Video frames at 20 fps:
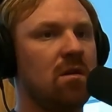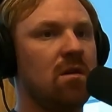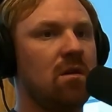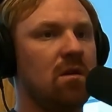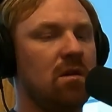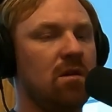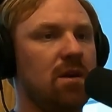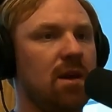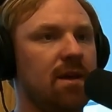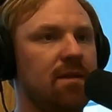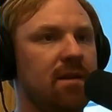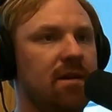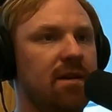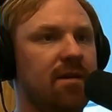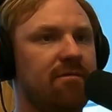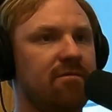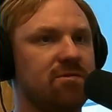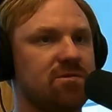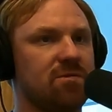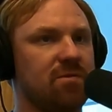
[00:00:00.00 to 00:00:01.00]
Yeah, the
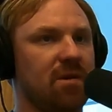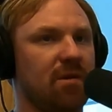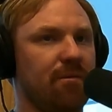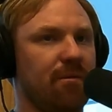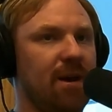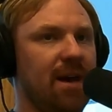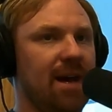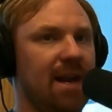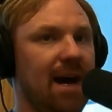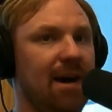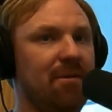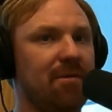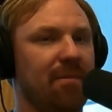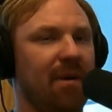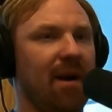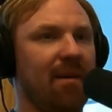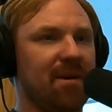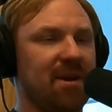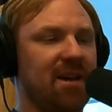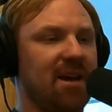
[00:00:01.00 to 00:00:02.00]
difference with a red, I would
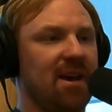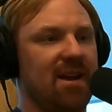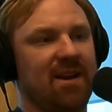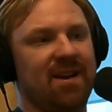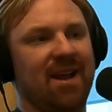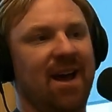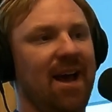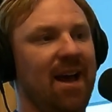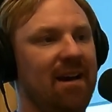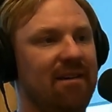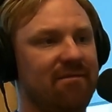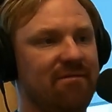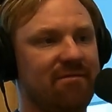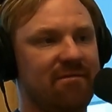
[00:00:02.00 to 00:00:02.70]
probably cut it in half.